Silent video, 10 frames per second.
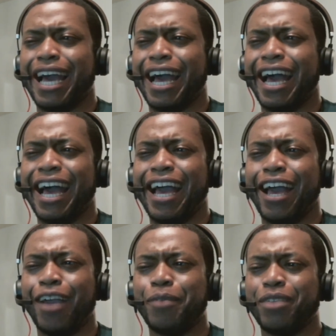
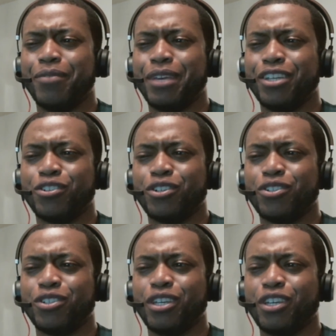I am interested to
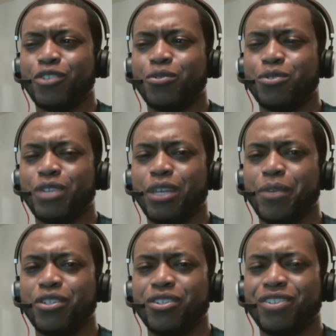see what's going to take
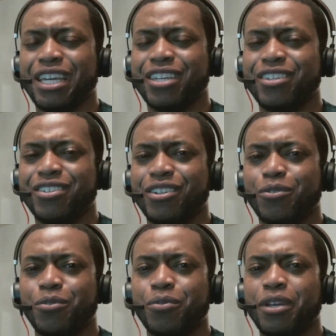place. It's like his
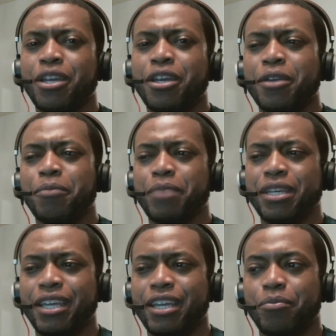little
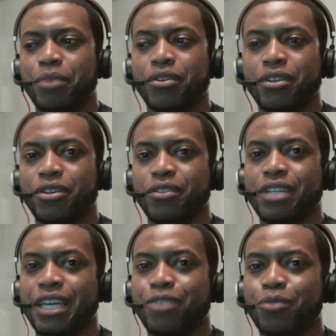beginning building up to that. One